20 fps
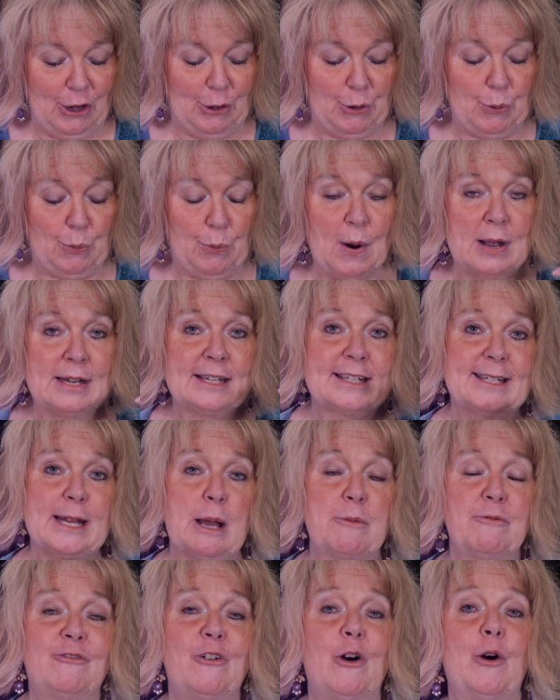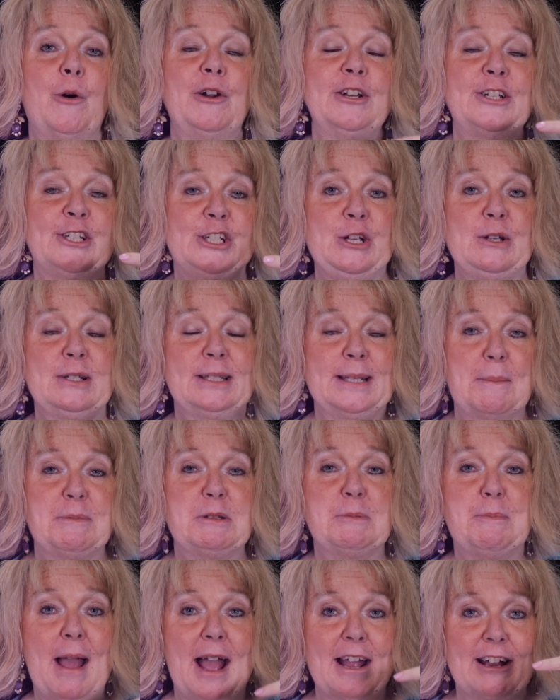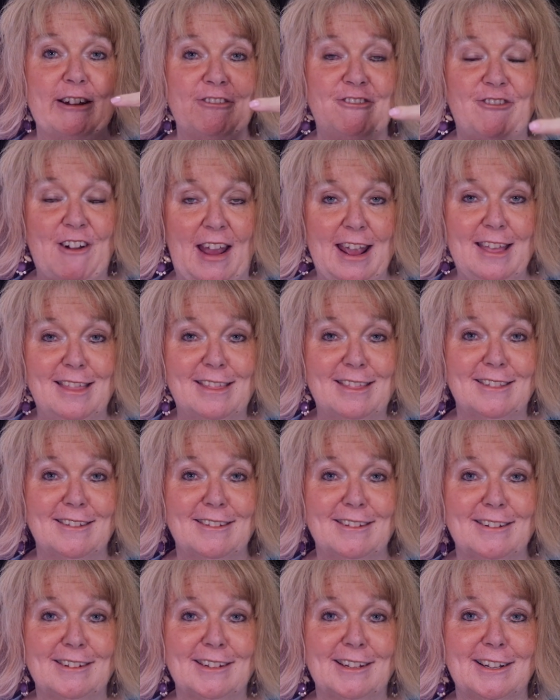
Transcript: Your one step forward, two steps back faith,